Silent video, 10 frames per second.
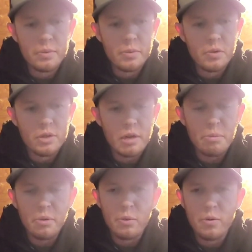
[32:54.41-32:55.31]
I'm gonna try to
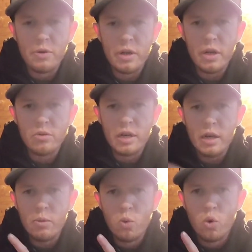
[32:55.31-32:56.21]
put more videos
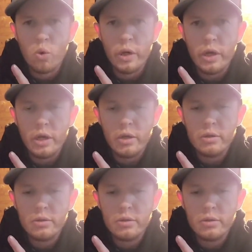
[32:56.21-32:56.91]
out, one a week.